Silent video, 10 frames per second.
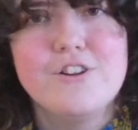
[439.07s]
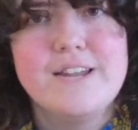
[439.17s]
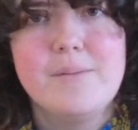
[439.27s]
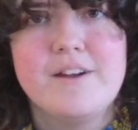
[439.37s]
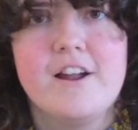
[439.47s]
her
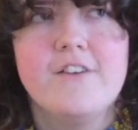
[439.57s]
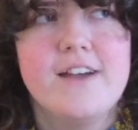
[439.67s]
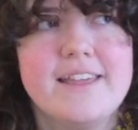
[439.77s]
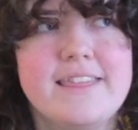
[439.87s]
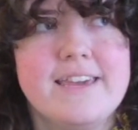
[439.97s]
name right off.
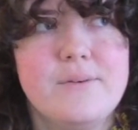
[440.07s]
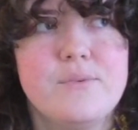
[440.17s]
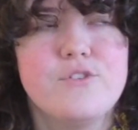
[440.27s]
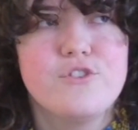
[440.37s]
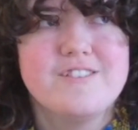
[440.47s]
I think it
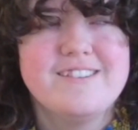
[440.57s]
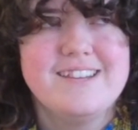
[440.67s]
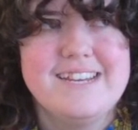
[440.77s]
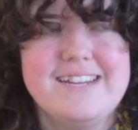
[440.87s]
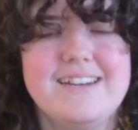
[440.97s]
was
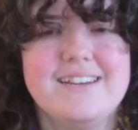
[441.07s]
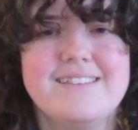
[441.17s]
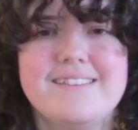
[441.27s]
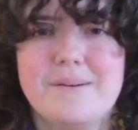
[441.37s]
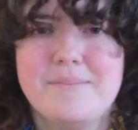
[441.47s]
Christine
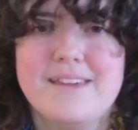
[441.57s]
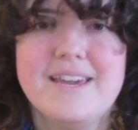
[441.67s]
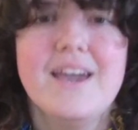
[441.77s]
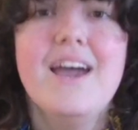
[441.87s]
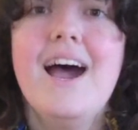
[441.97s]

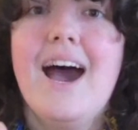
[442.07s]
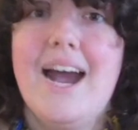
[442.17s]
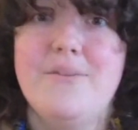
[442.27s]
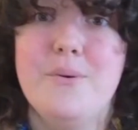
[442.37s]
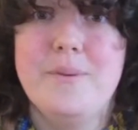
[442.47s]
something.
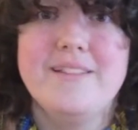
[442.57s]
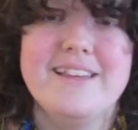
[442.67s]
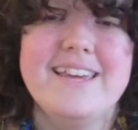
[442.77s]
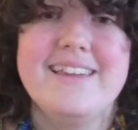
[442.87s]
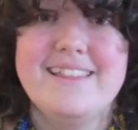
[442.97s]
I will be
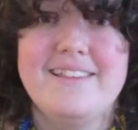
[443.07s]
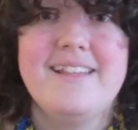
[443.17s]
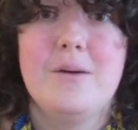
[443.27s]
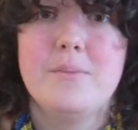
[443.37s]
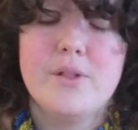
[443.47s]
linking these
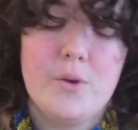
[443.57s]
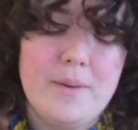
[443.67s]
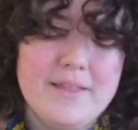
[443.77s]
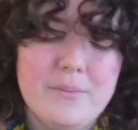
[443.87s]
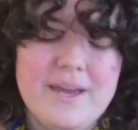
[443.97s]
down below,
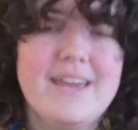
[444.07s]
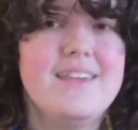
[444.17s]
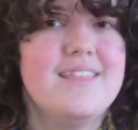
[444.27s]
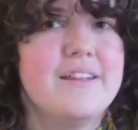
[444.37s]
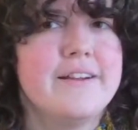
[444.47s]
by the way,
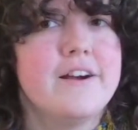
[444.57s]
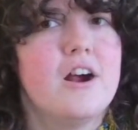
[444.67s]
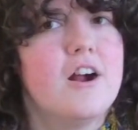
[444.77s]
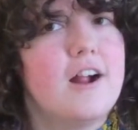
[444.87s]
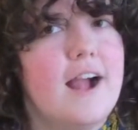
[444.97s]
and there
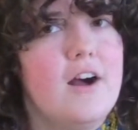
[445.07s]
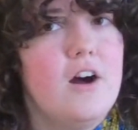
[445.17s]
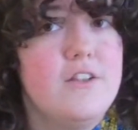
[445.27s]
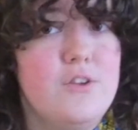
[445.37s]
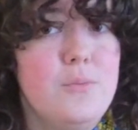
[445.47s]
are
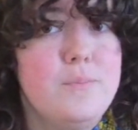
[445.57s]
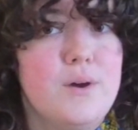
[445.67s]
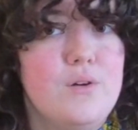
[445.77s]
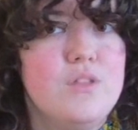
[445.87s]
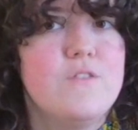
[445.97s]
also
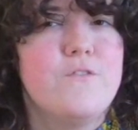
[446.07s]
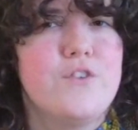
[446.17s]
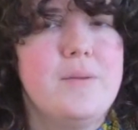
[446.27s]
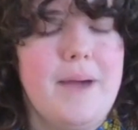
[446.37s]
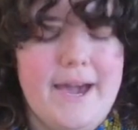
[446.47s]
both
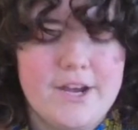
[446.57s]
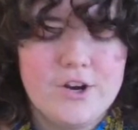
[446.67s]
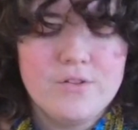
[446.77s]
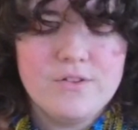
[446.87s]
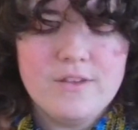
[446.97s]
free
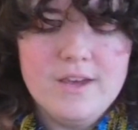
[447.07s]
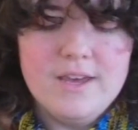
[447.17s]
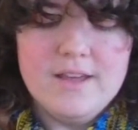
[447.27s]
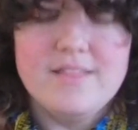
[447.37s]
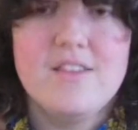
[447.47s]
patterns.
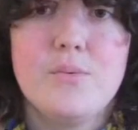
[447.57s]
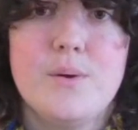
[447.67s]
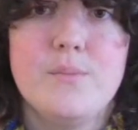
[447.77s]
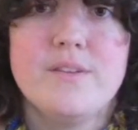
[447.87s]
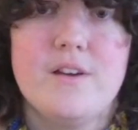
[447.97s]
This
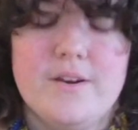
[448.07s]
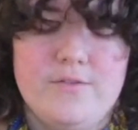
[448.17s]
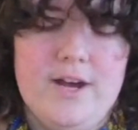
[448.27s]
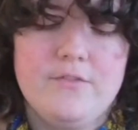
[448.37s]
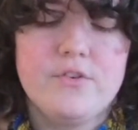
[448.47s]
one was on
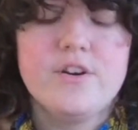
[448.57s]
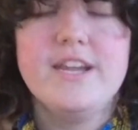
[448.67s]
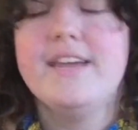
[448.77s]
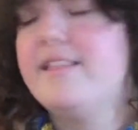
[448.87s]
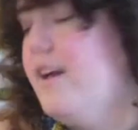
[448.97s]

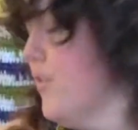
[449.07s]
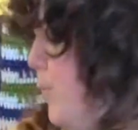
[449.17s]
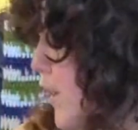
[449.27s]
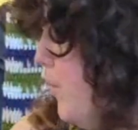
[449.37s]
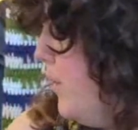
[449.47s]
Ravelry and the other
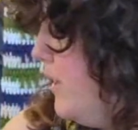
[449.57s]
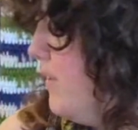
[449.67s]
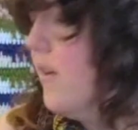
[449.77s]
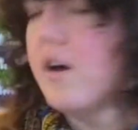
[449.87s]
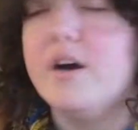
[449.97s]
one
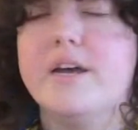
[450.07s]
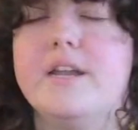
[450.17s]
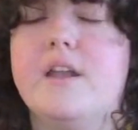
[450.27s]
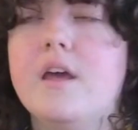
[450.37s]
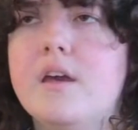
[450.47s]
was
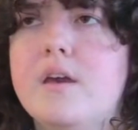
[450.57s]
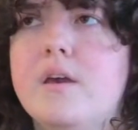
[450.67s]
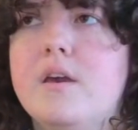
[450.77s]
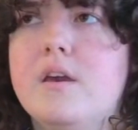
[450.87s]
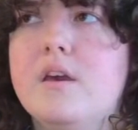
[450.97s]
on
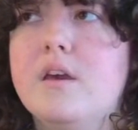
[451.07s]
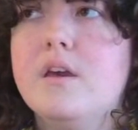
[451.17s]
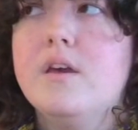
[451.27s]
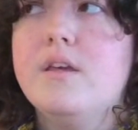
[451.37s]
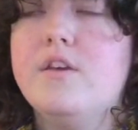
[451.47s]

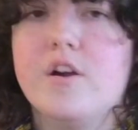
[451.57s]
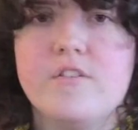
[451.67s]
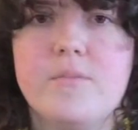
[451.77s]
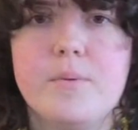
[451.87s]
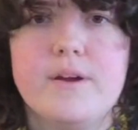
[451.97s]

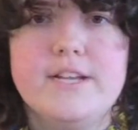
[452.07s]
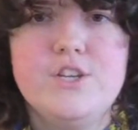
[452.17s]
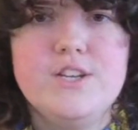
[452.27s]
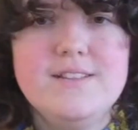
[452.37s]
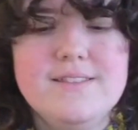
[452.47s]

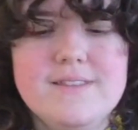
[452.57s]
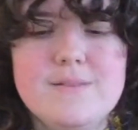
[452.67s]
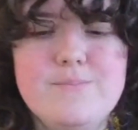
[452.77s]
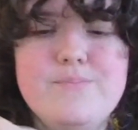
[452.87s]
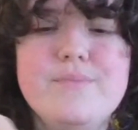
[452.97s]
Yarnspirations.